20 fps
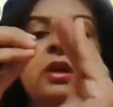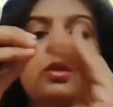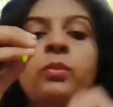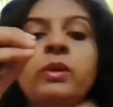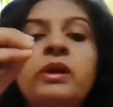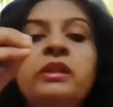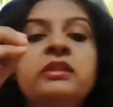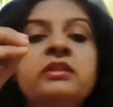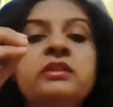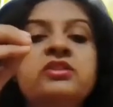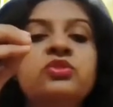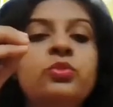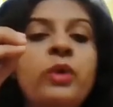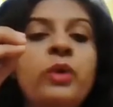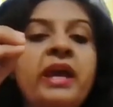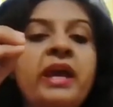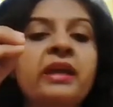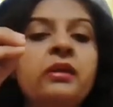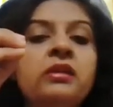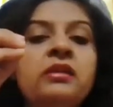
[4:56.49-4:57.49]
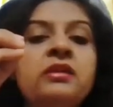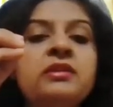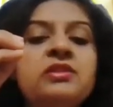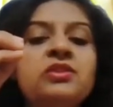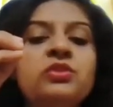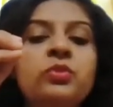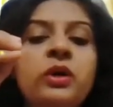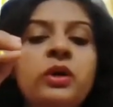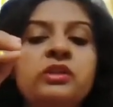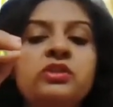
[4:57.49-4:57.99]
while this triangular
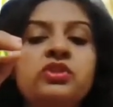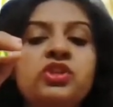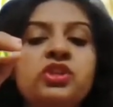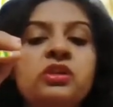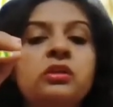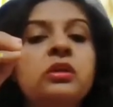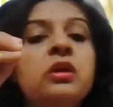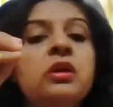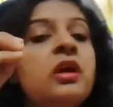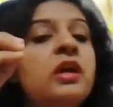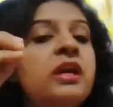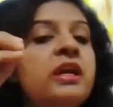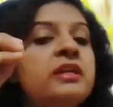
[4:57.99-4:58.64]
structure